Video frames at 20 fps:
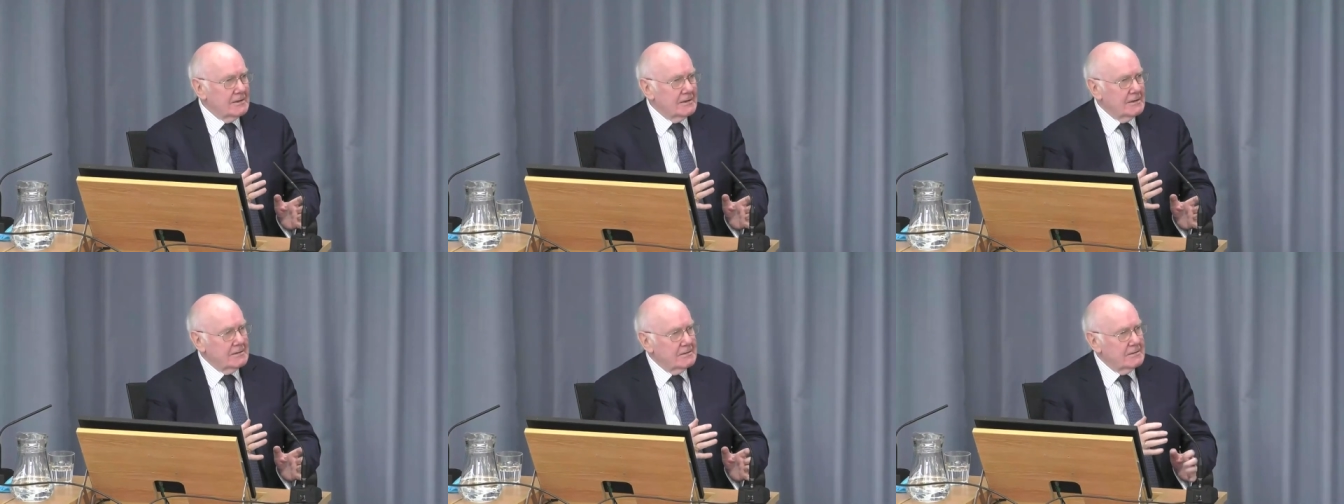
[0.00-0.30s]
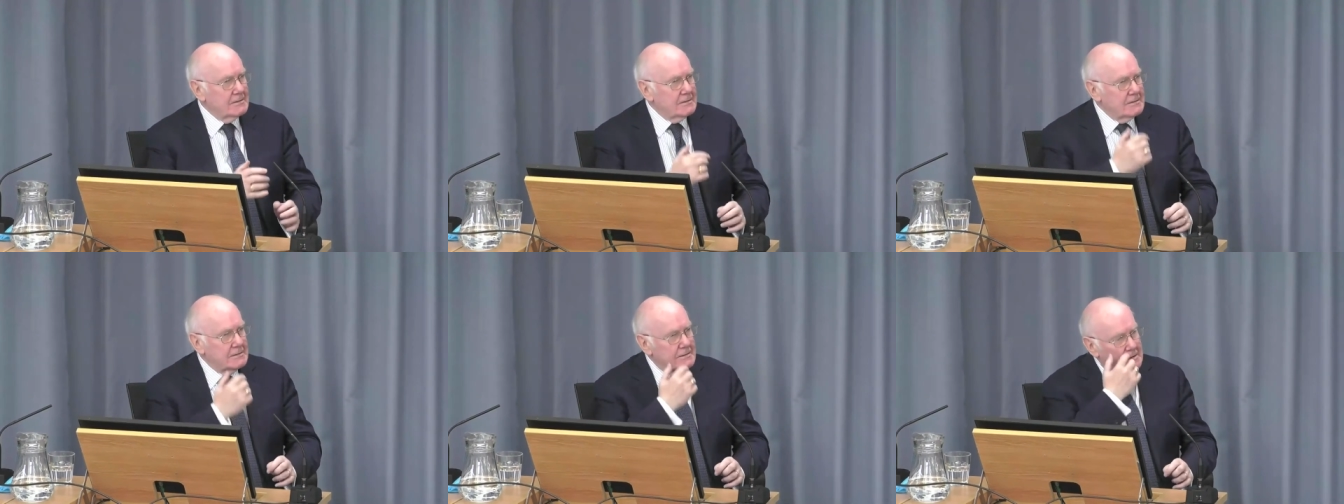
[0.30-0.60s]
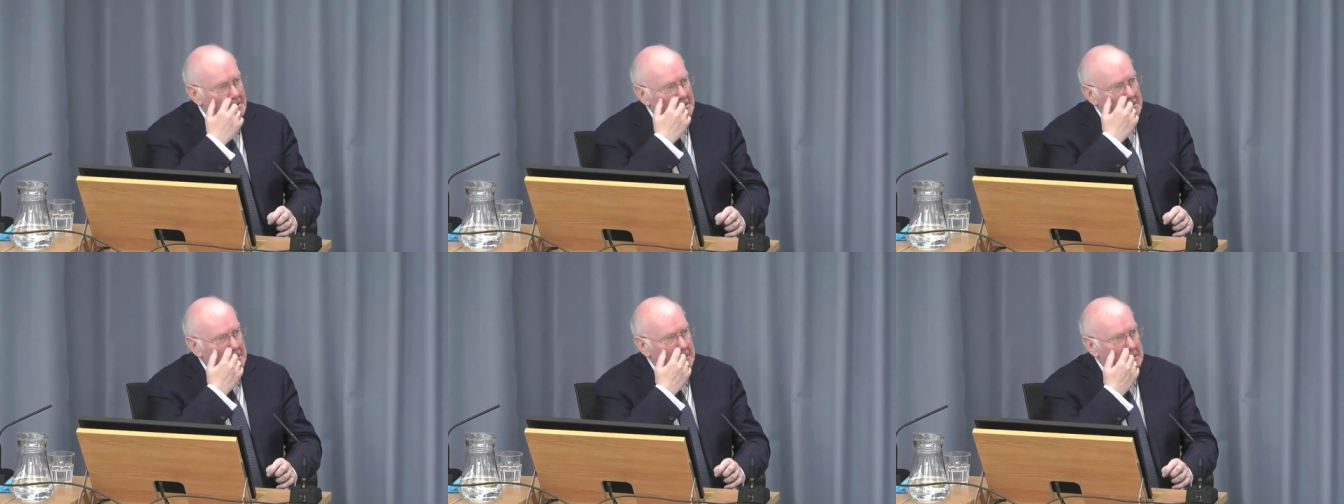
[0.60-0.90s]
And,
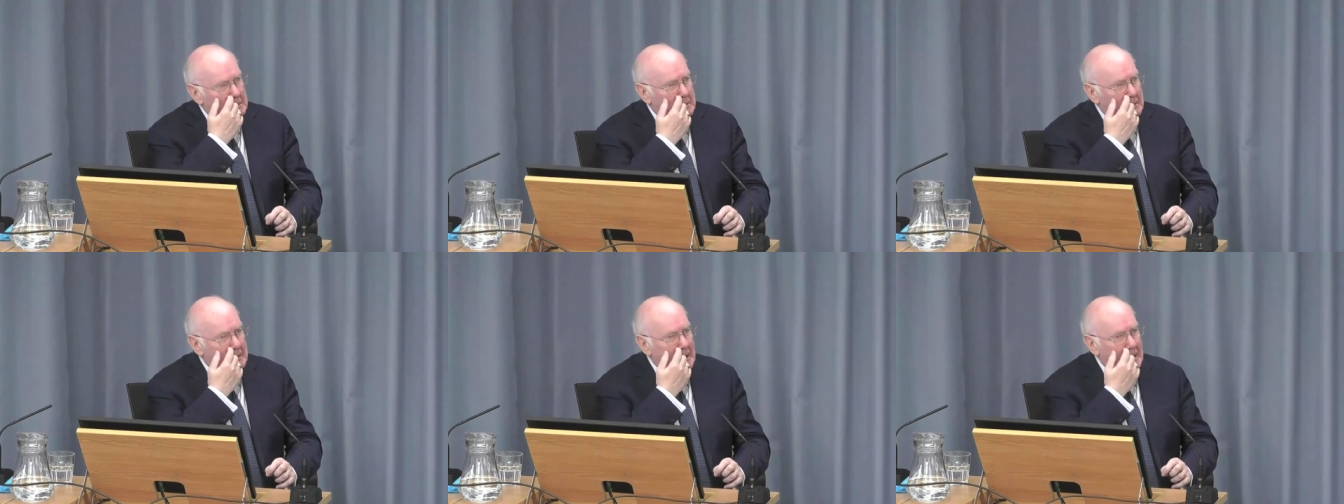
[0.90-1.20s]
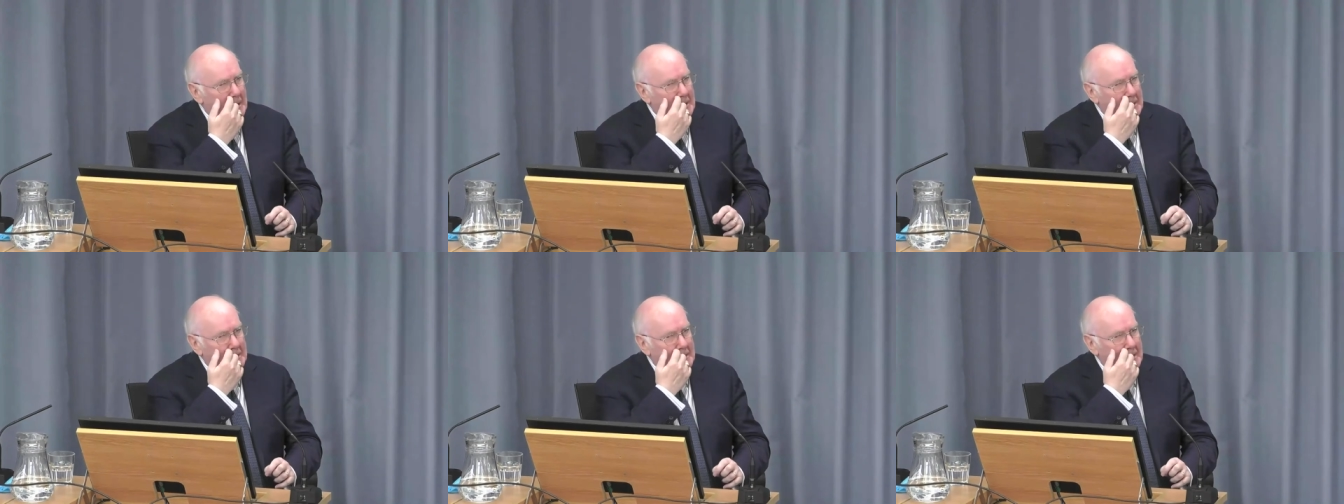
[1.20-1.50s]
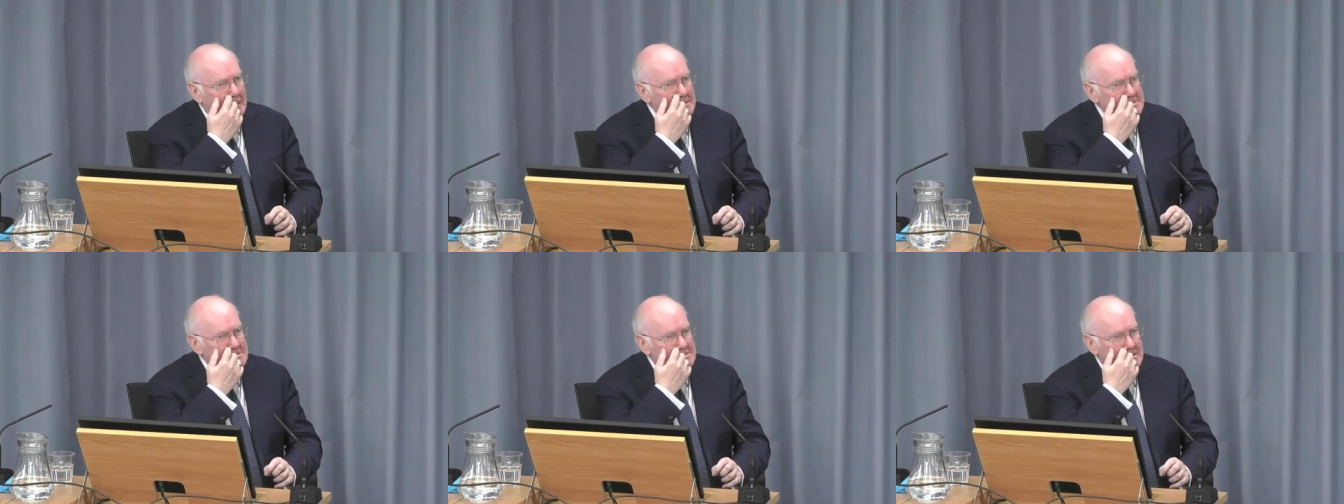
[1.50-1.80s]
you know, that,
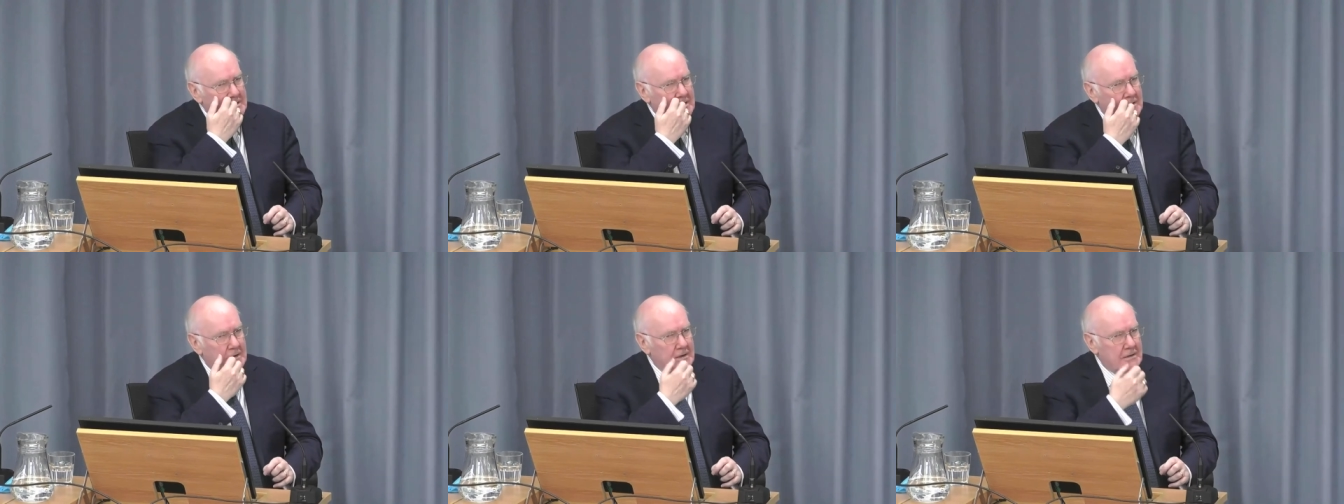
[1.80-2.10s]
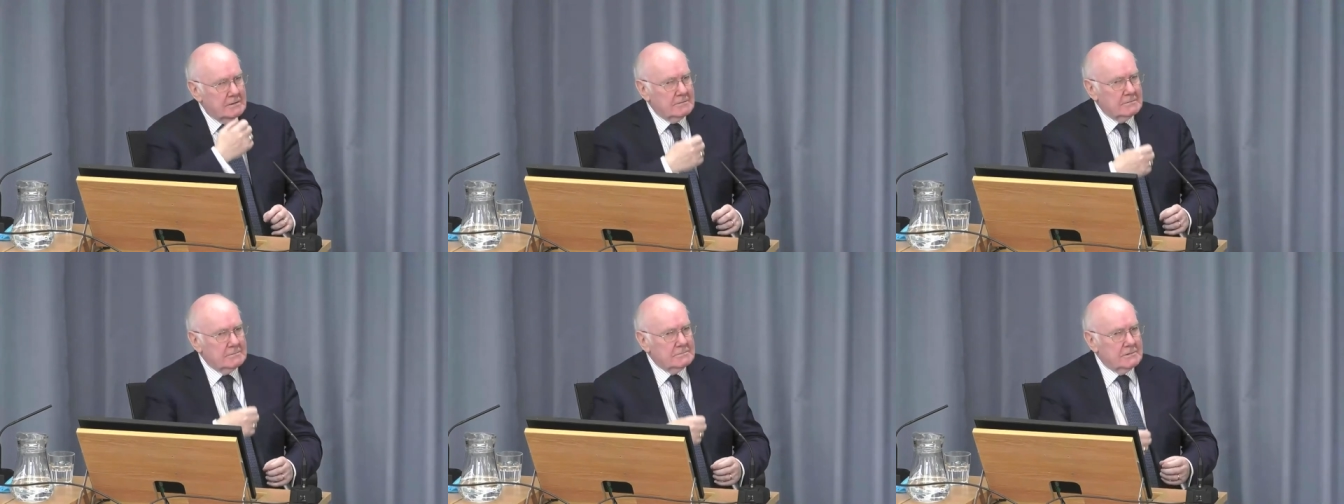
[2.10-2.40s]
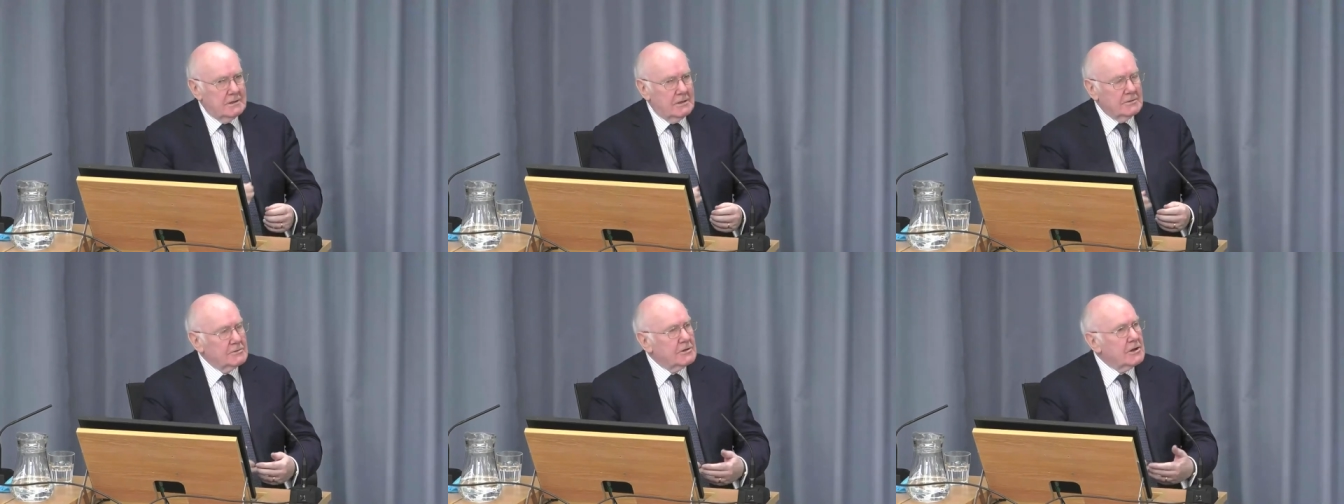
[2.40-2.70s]
that's kind of
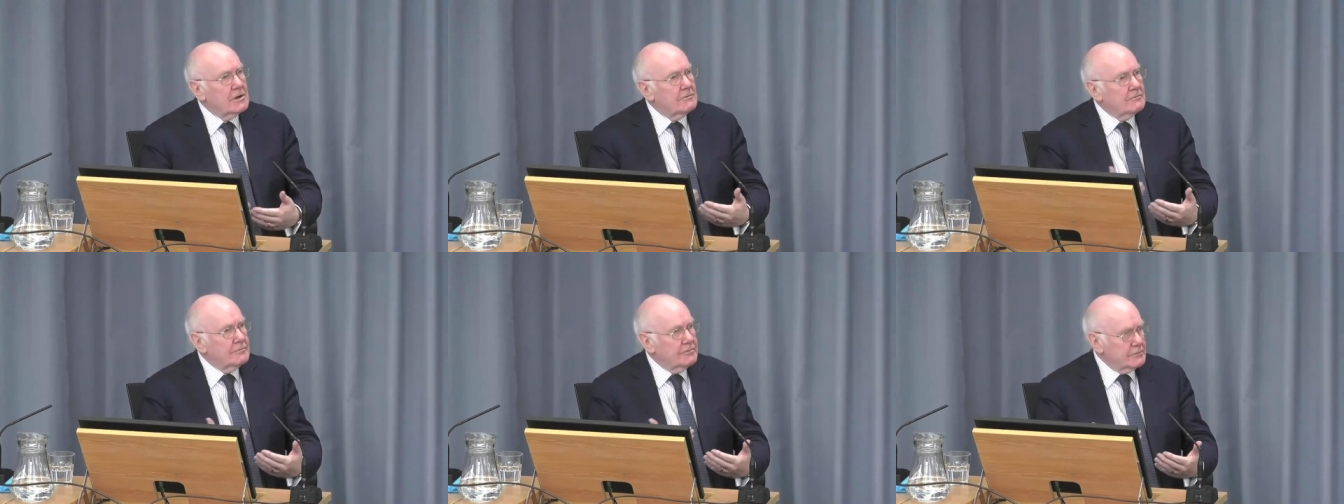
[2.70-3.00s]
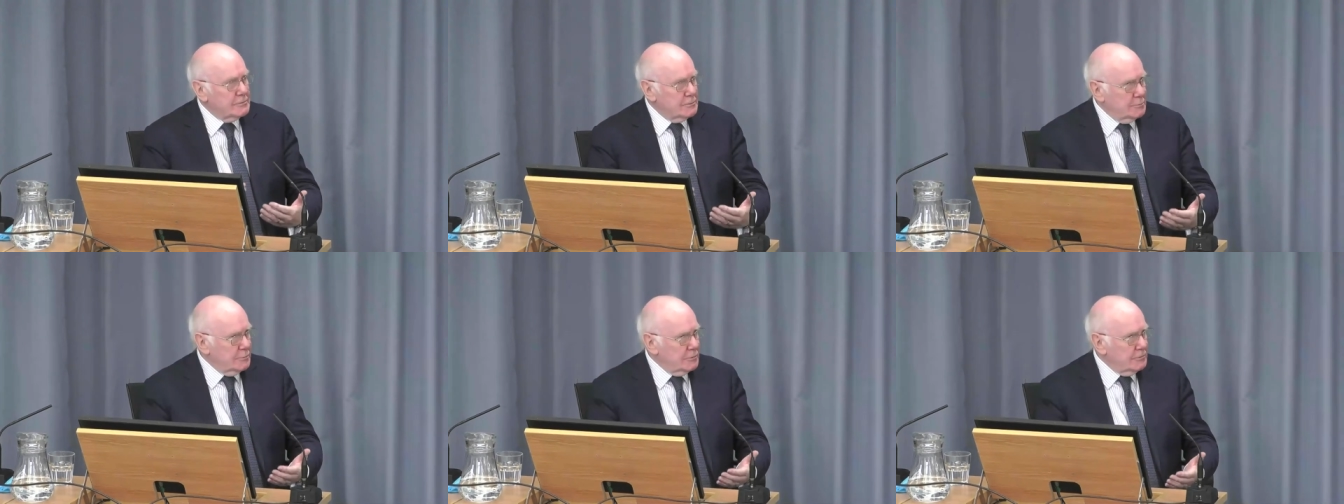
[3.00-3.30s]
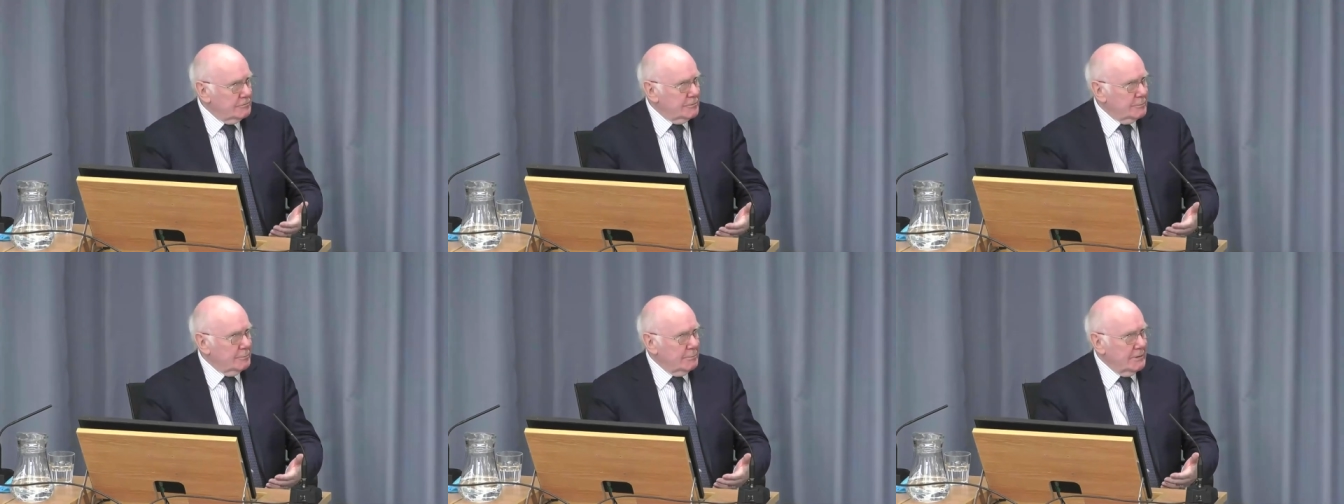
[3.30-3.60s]

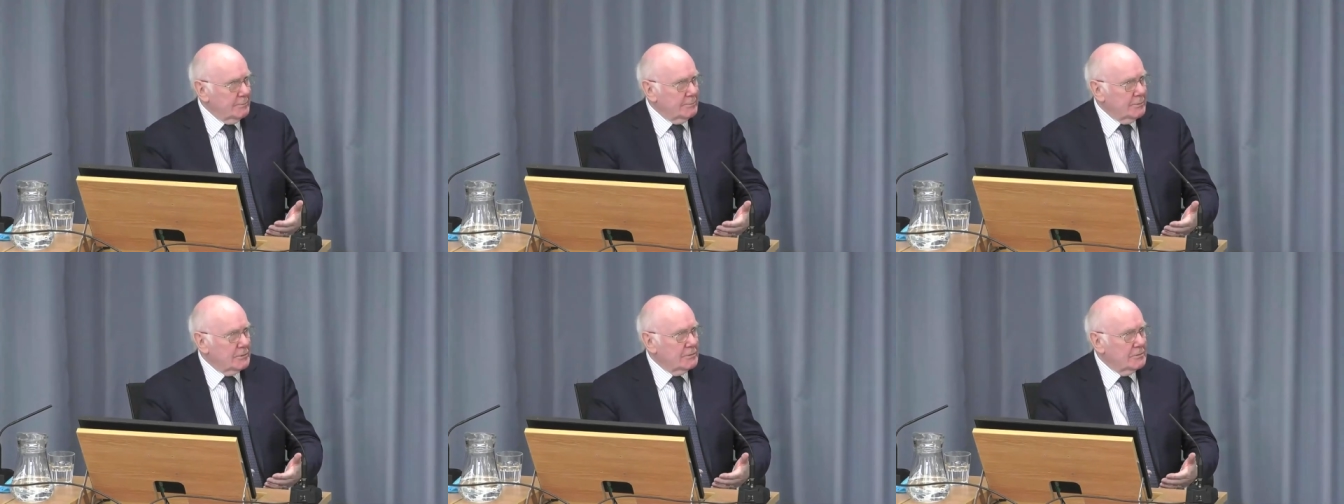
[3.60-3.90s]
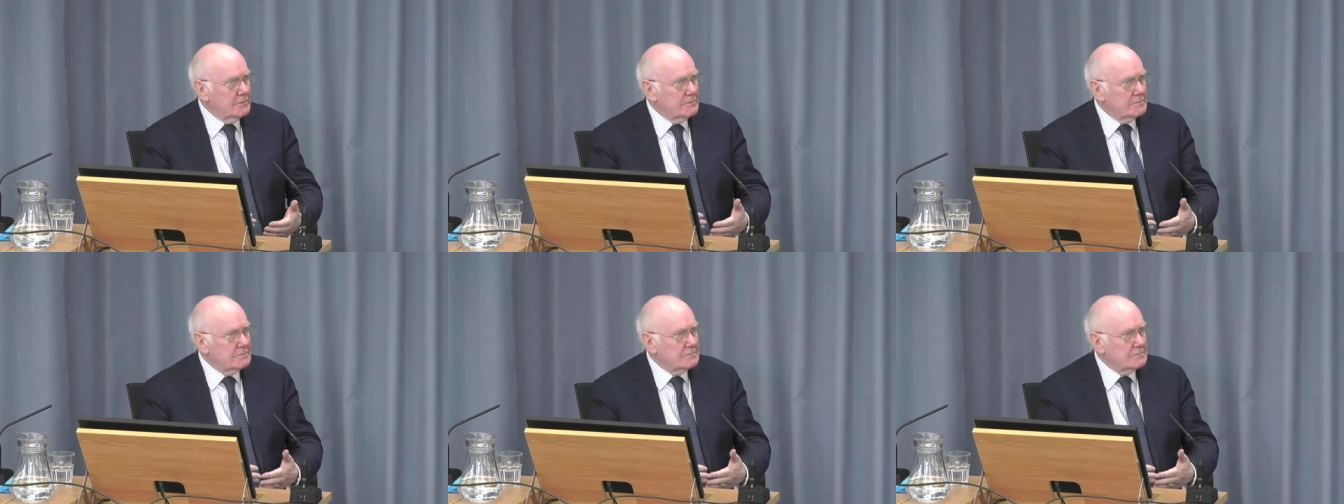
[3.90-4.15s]
uncomfortable for people.